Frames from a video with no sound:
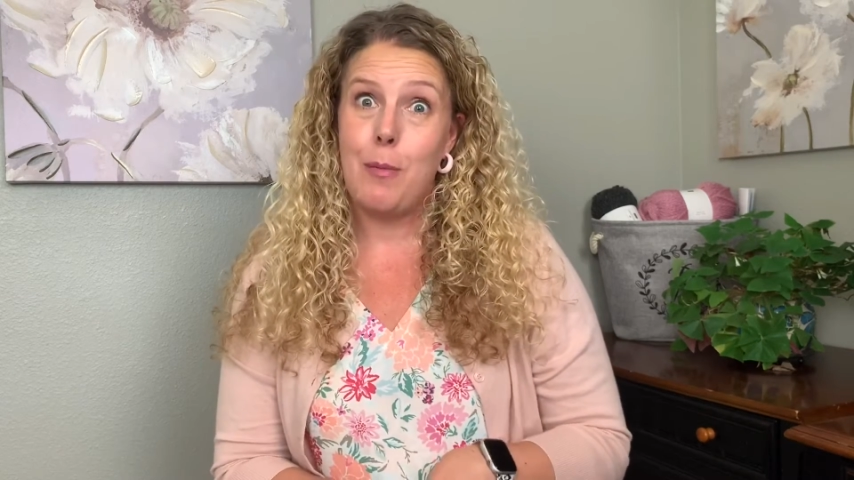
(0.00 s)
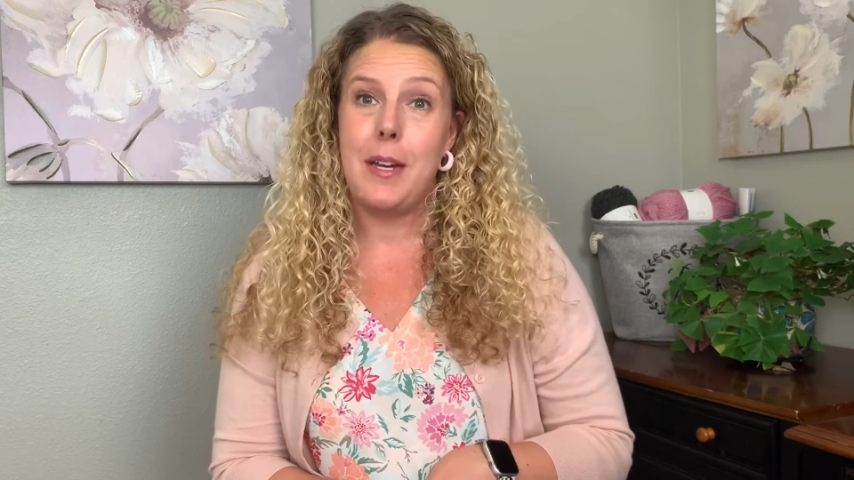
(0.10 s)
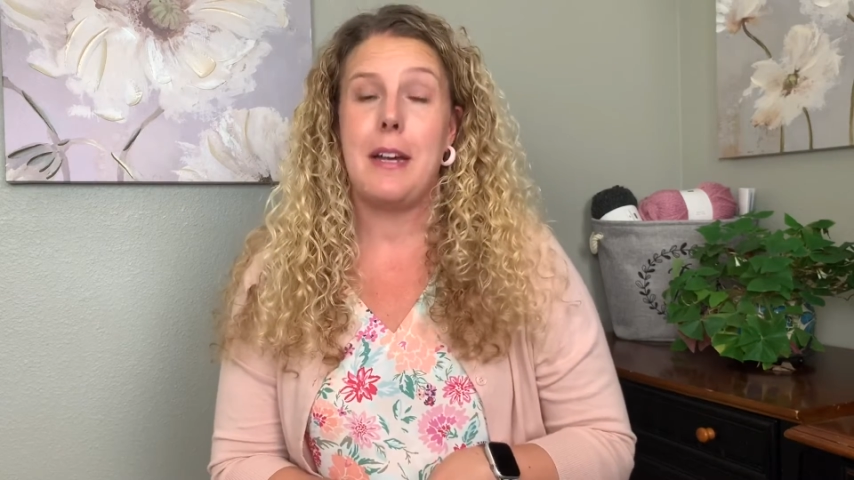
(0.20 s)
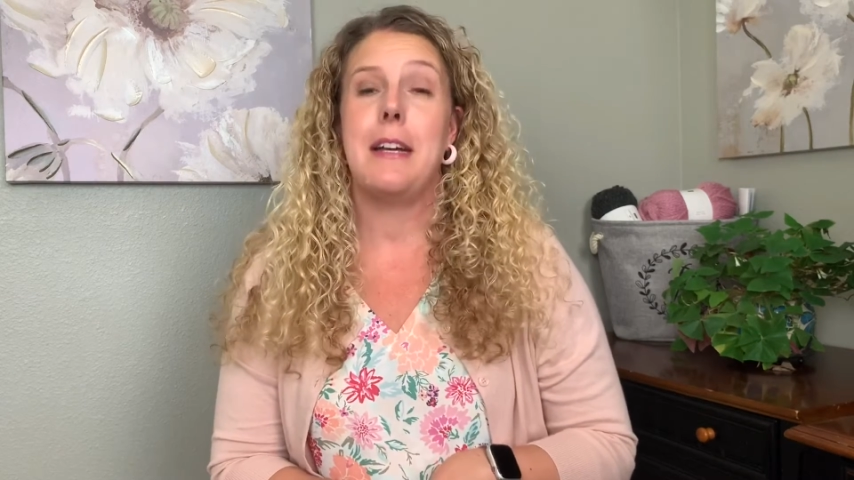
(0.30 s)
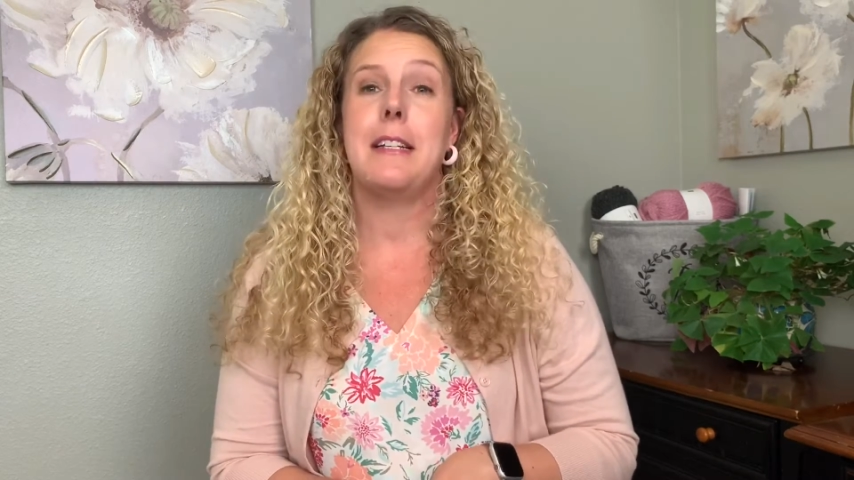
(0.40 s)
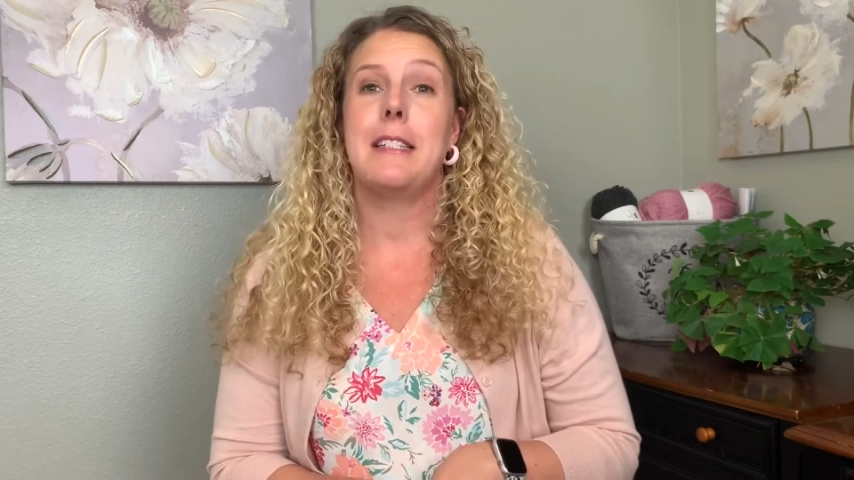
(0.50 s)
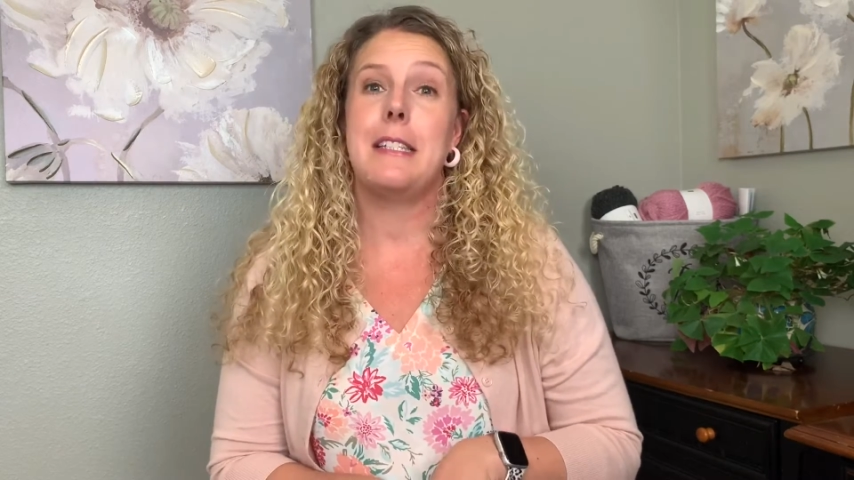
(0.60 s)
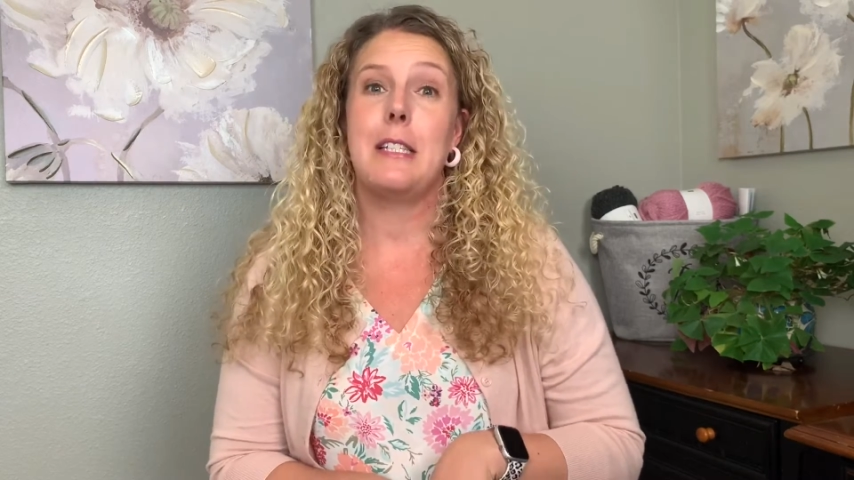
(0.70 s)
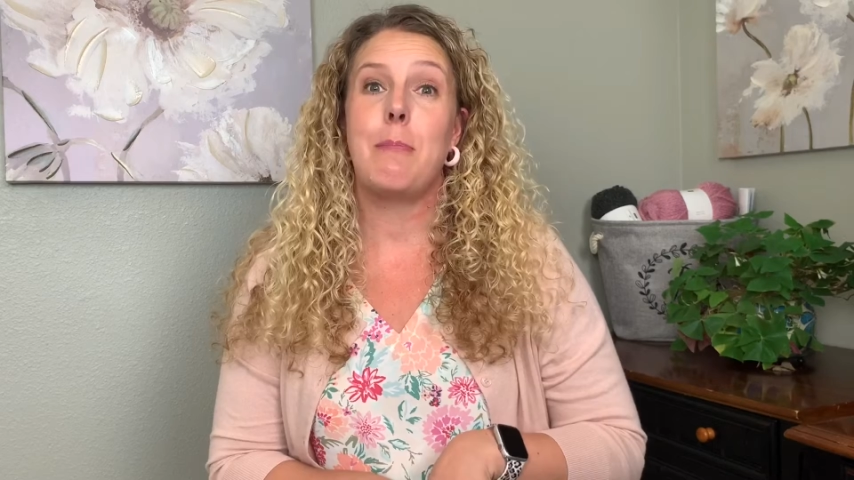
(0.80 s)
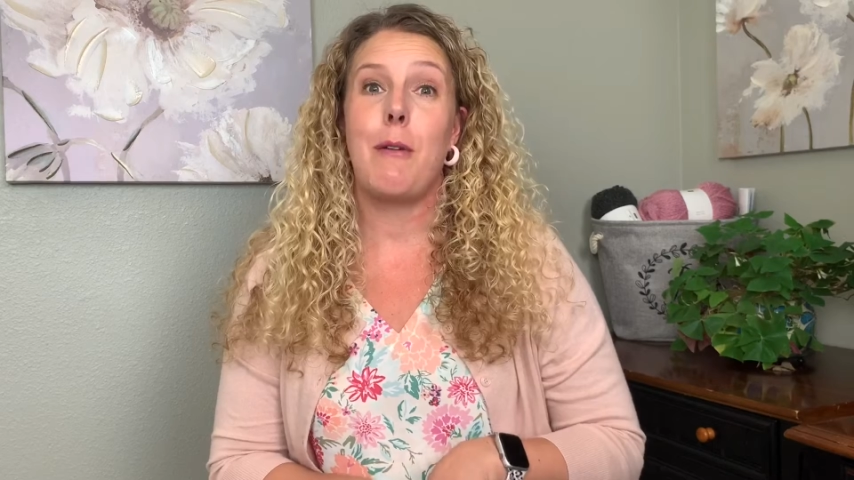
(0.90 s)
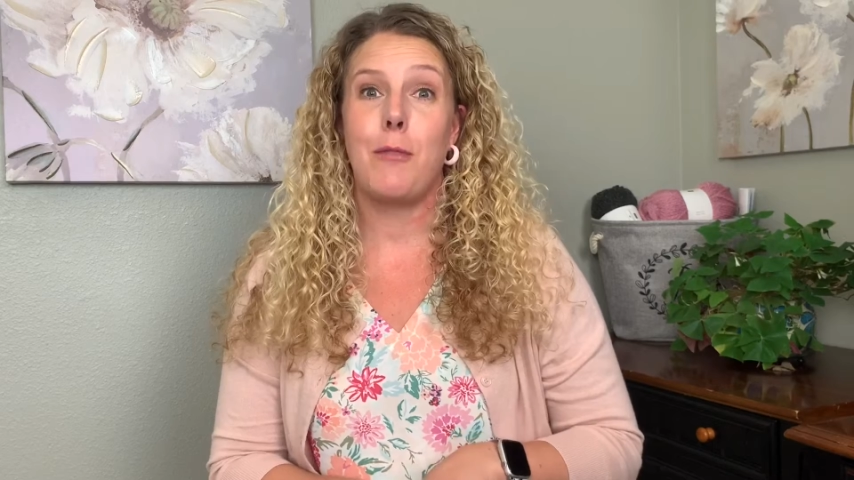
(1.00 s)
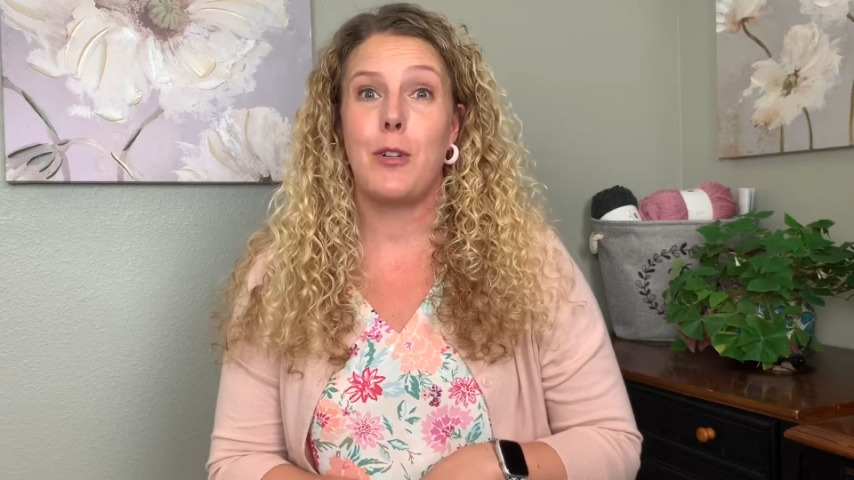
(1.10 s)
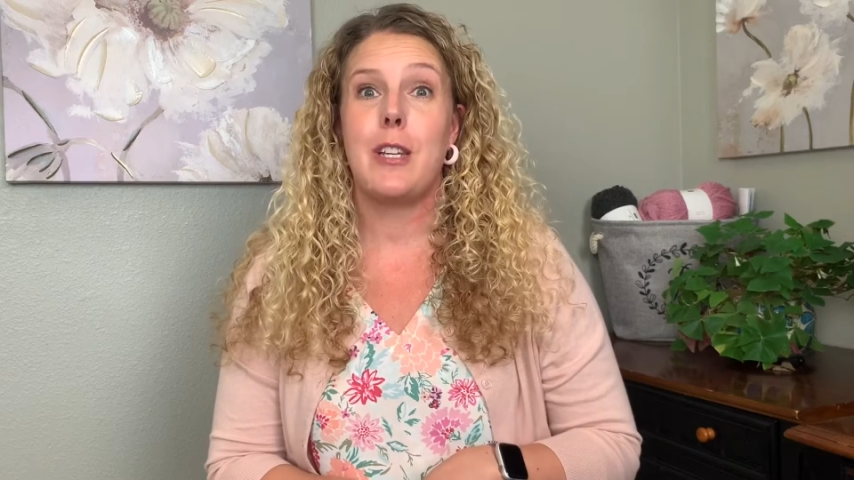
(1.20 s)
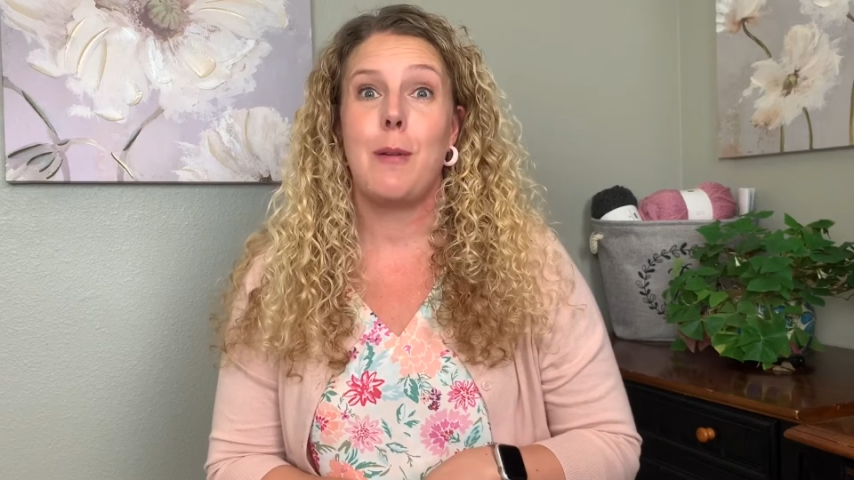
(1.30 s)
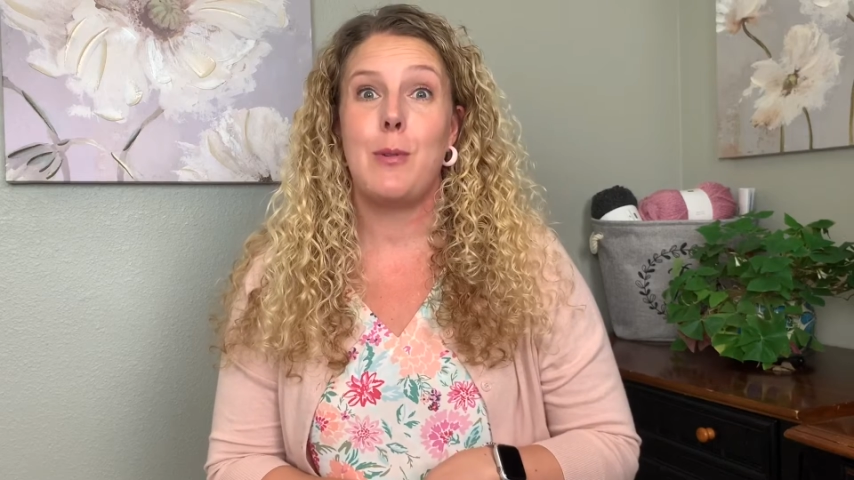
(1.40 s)
because this is my
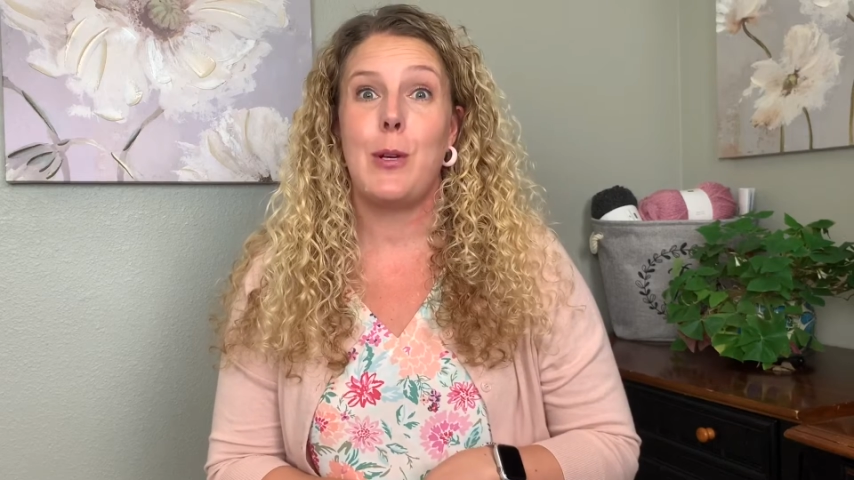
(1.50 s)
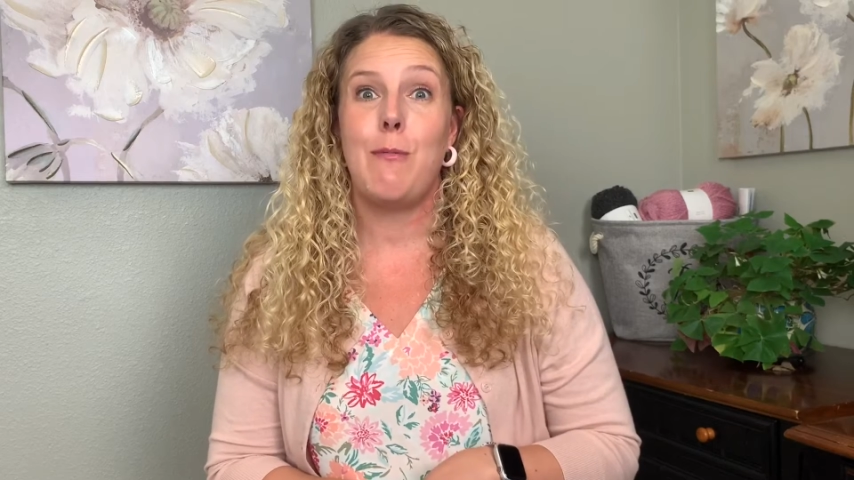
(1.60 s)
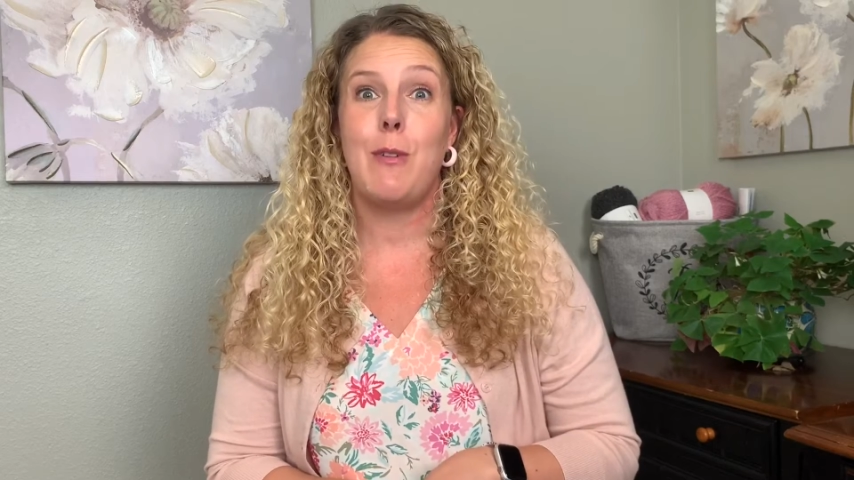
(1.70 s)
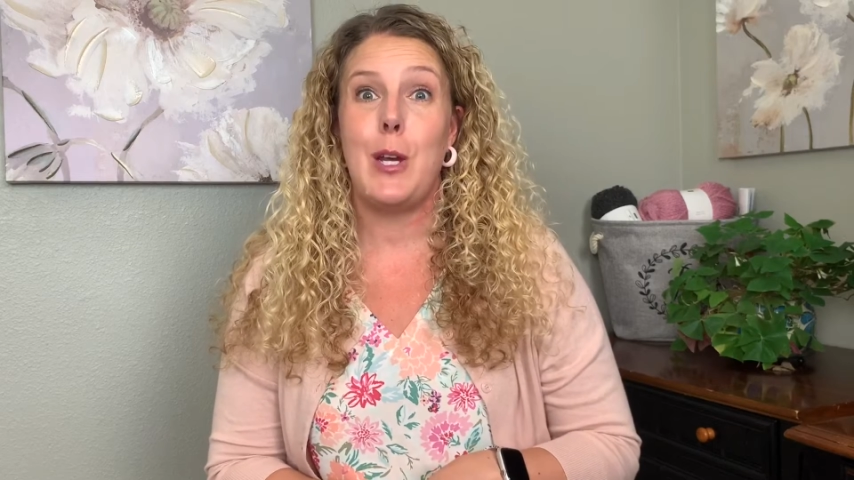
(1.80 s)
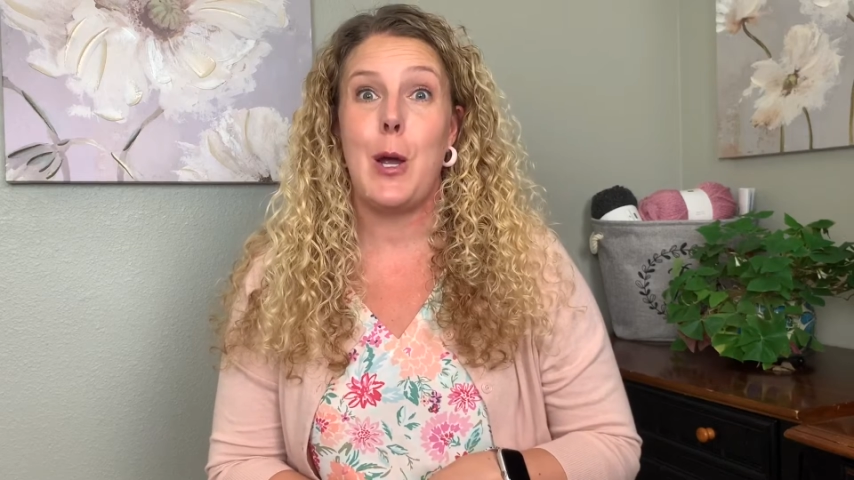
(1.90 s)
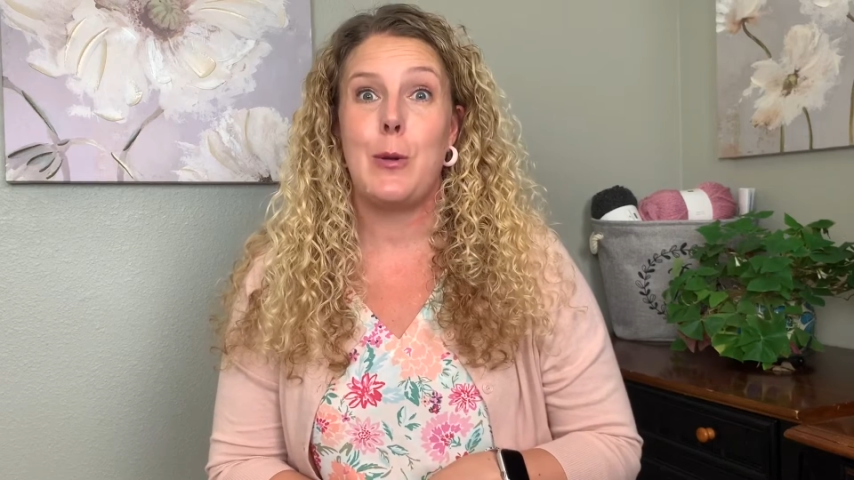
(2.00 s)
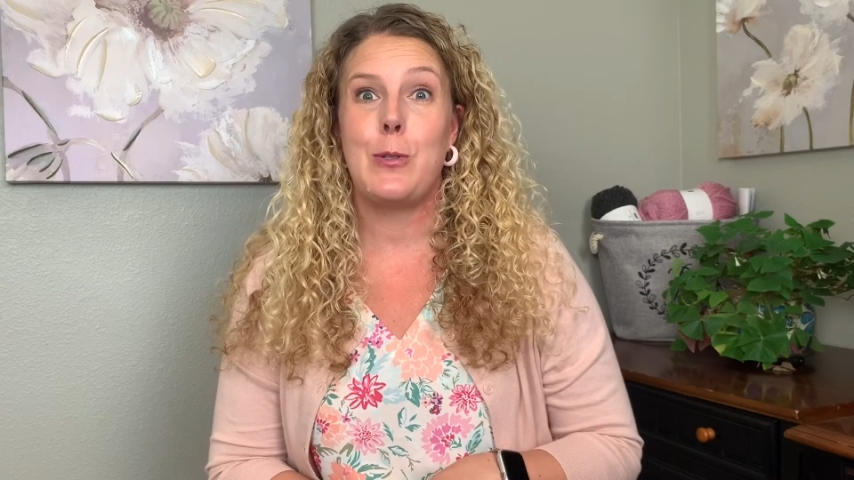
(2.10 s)
first time doing video,